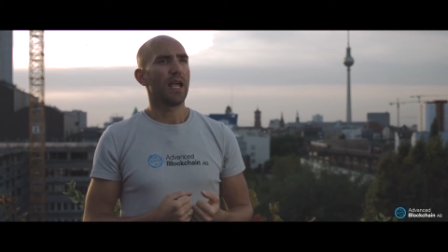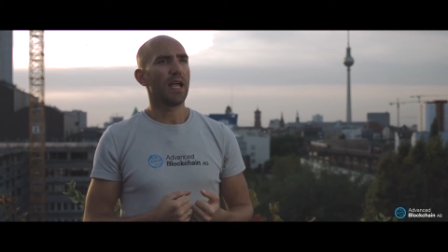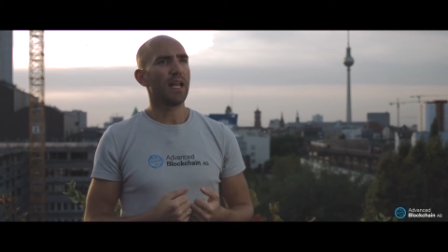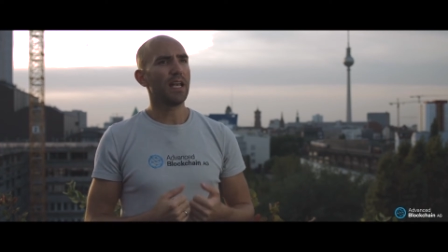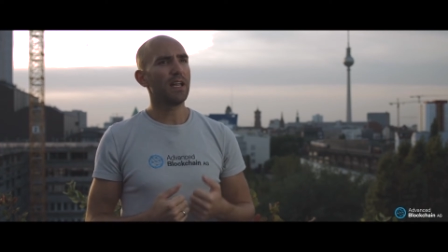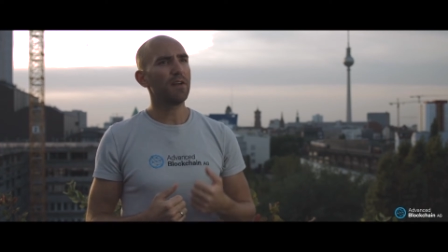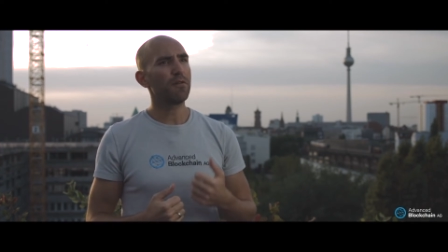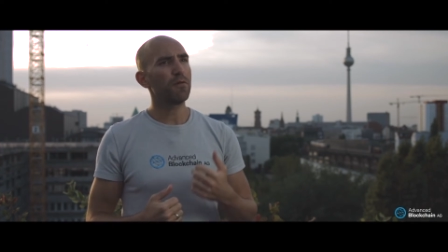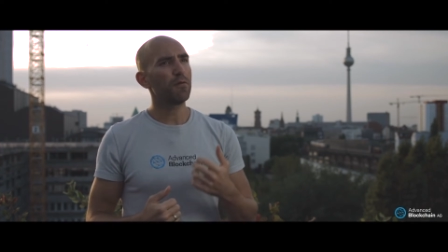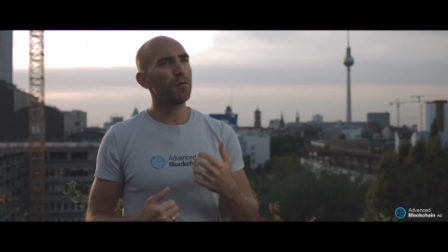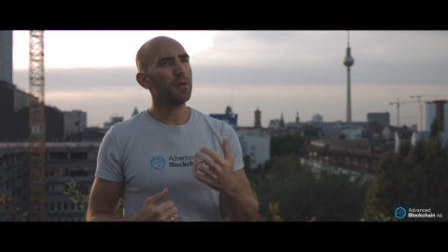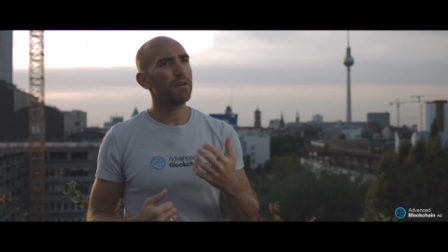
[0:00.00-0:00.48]

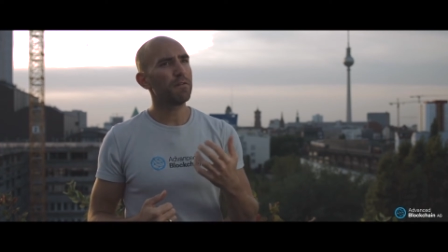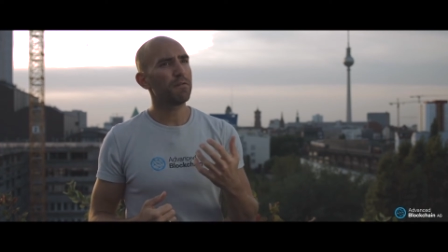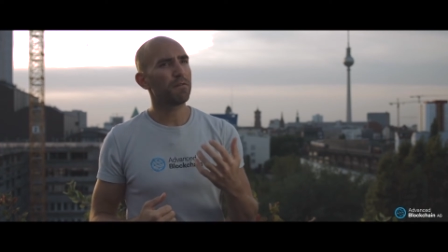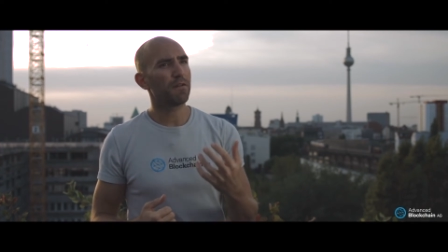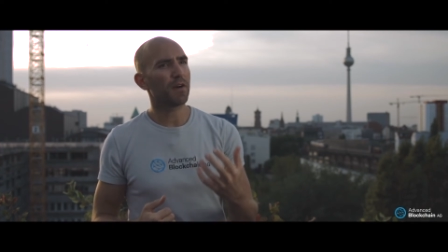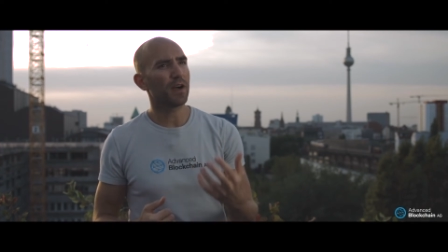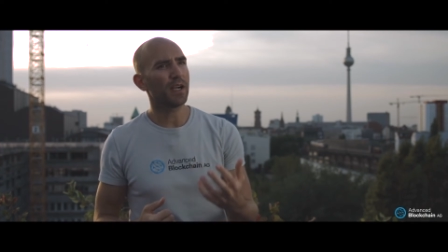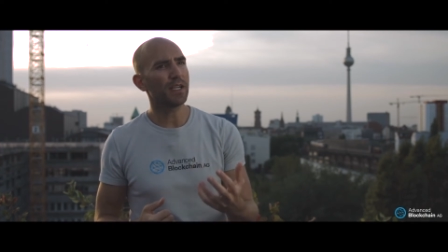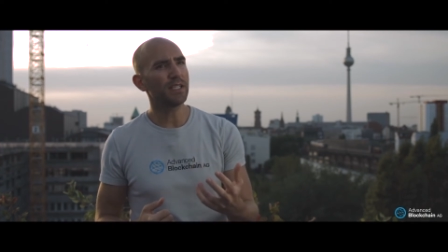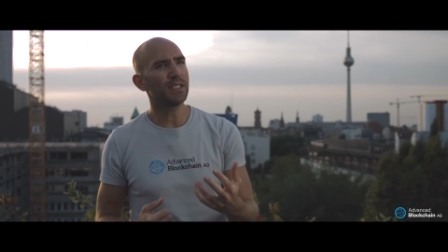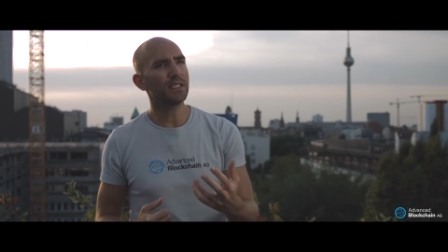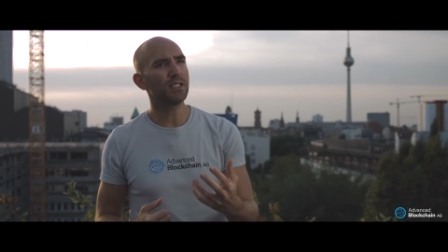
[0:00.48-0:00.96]
And if we
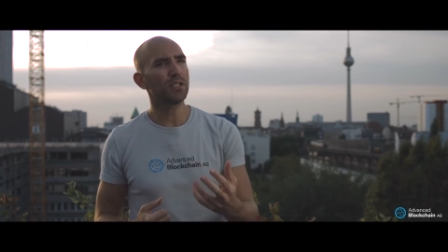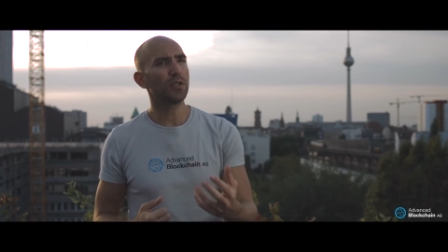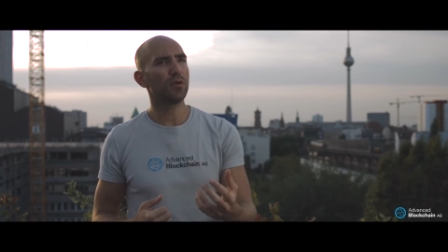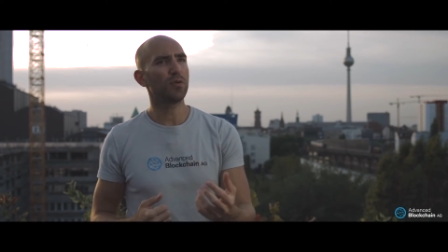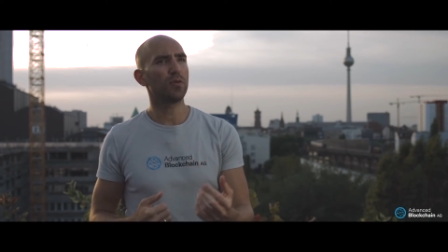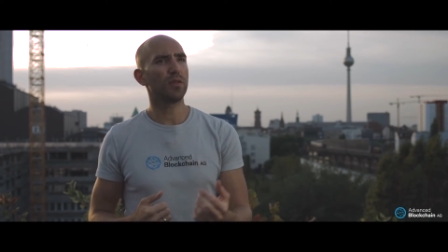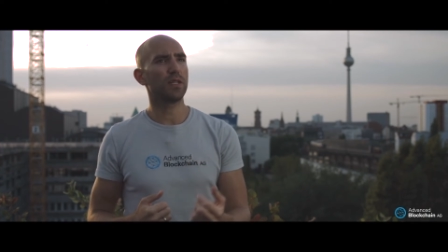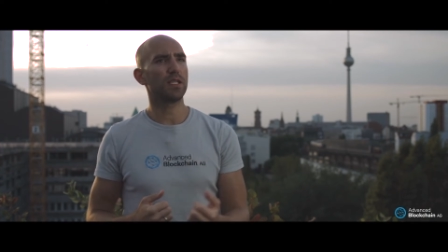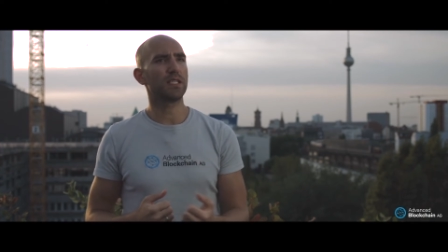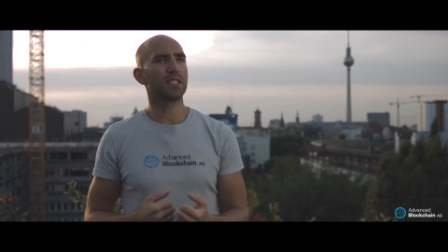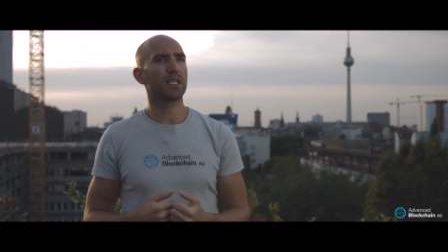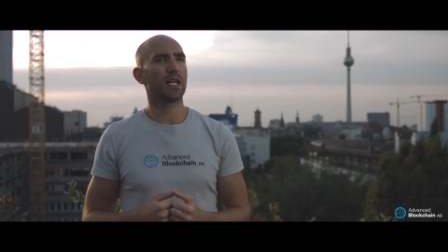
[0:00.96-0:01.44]

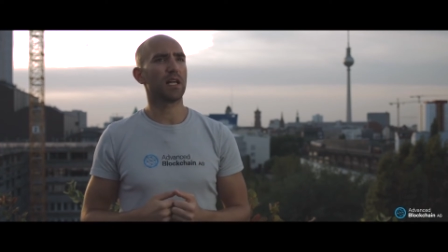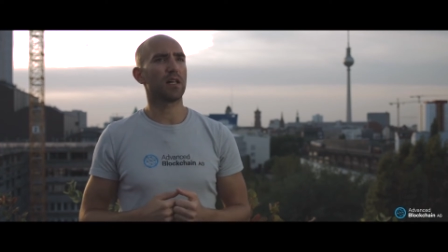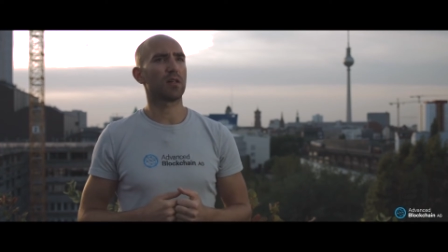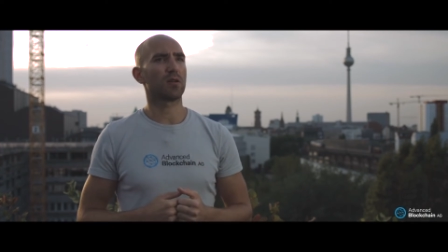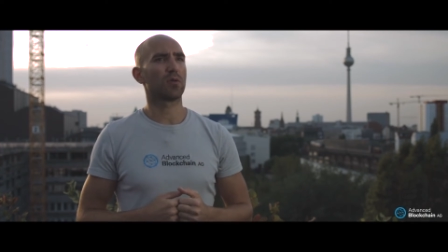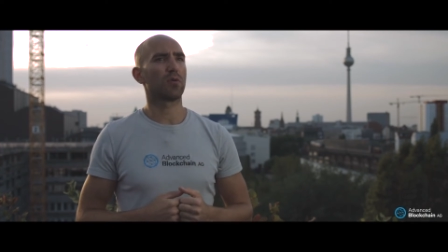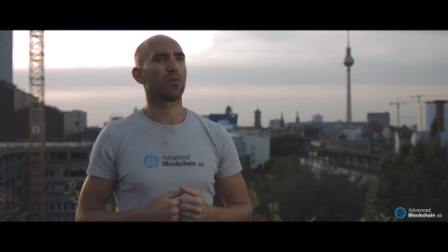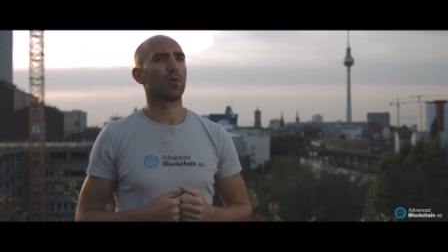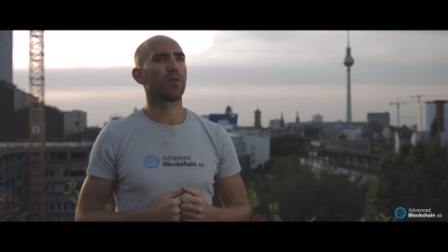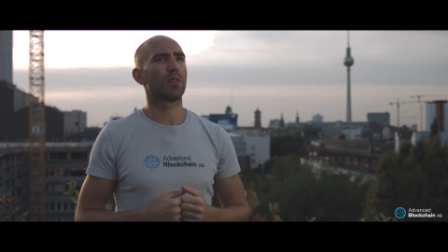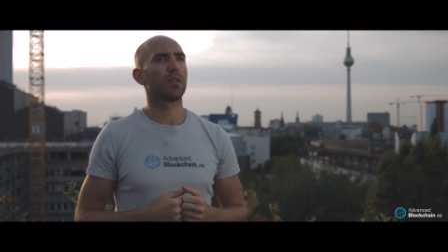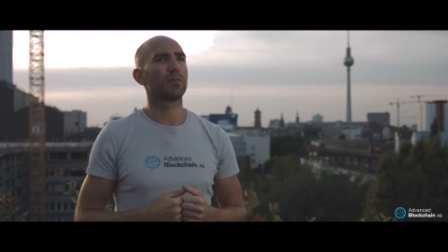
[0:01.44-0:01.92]
fine-tune these
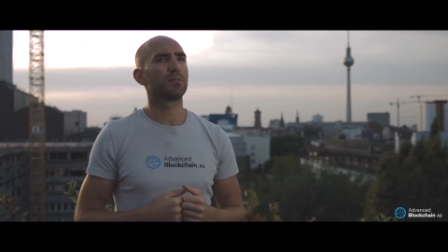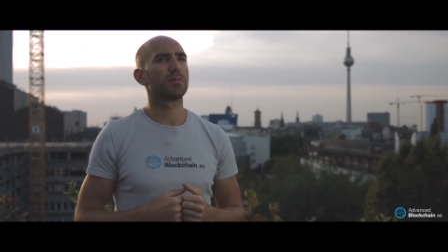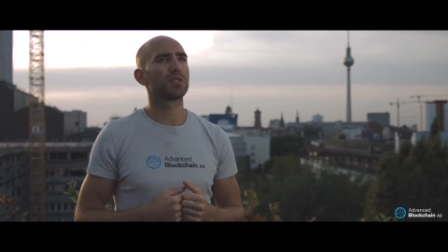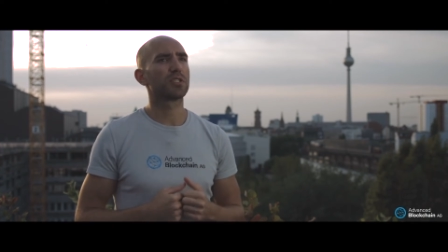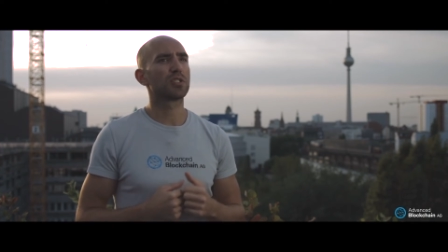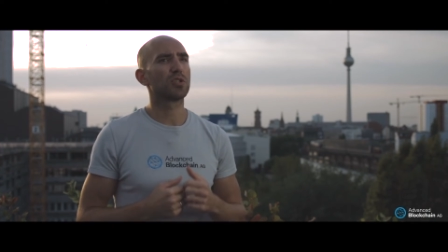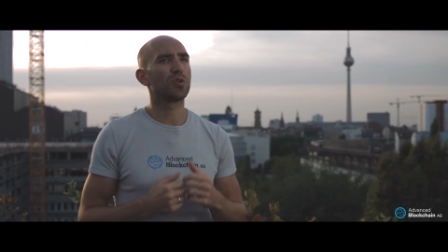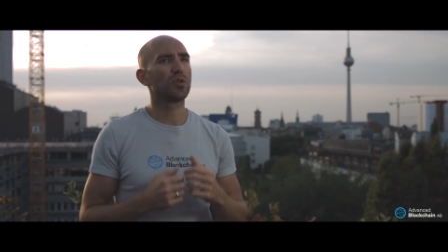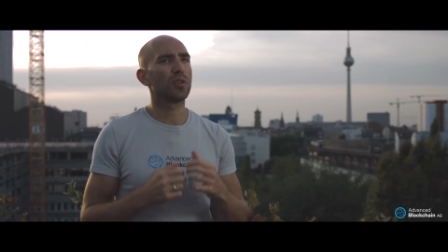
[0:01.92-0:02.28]
algorithms